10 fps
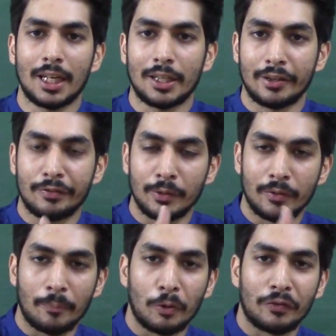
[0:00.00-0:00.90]
that if
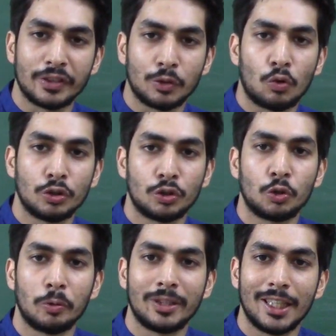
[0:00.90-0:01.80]
the professor wants you
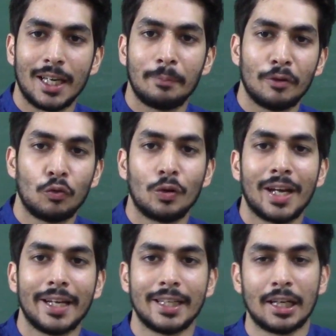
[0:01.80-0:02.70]
to be there before
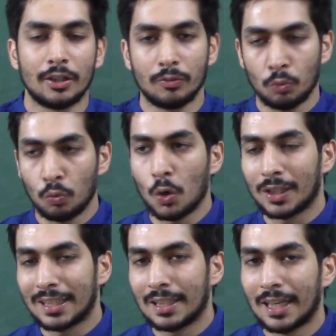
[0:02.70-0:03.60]
9 and
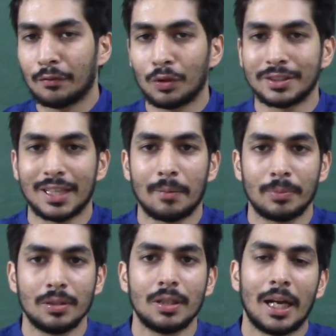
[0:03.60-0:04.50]
work till 9, for
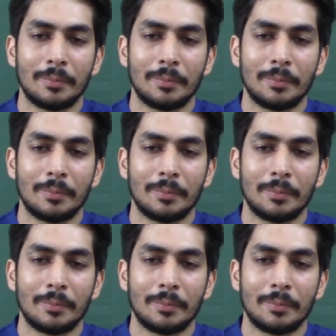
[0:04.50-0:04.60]
example,